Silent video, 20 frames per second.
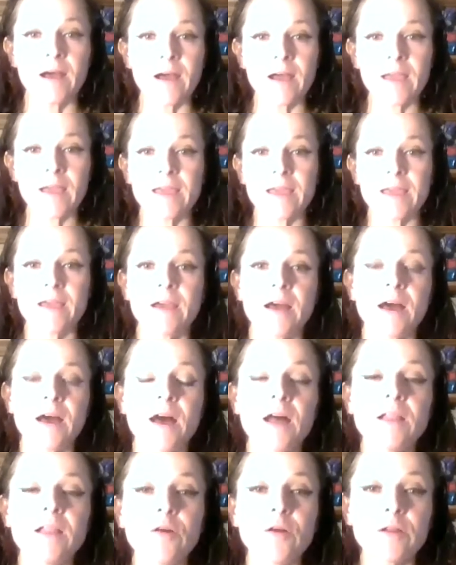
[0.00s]
Hi,
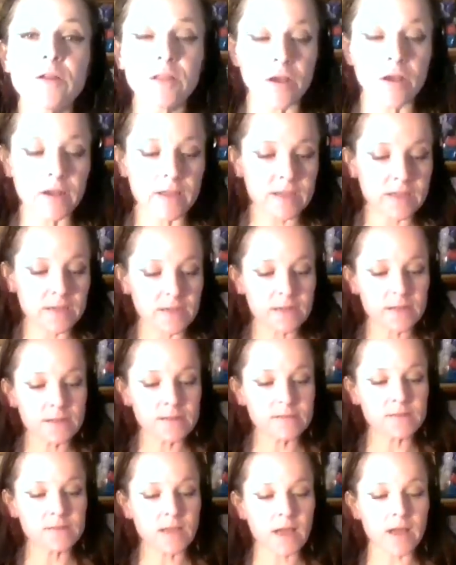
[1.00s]
Lauren Larkin,
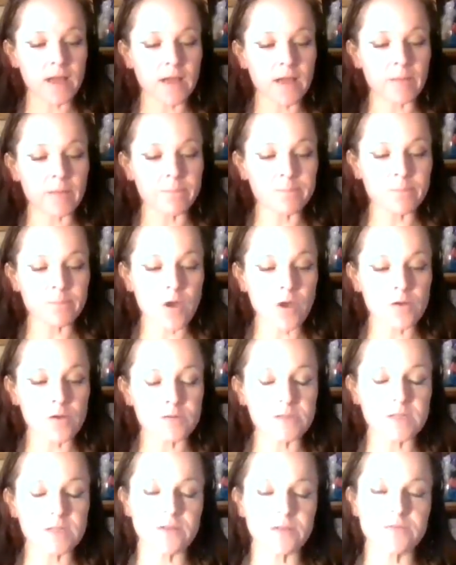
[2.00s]

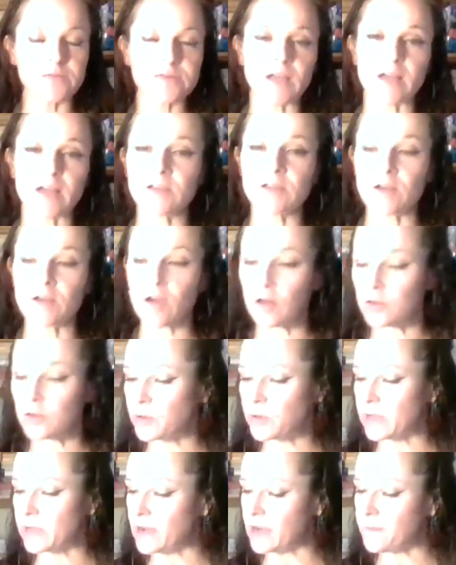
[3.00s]
host of Sancta
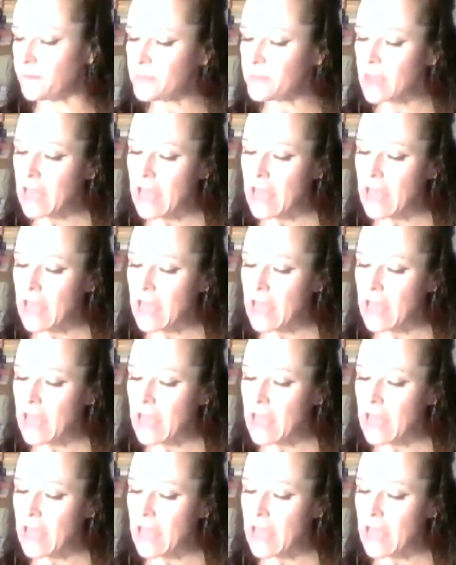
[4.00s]
Colloquia,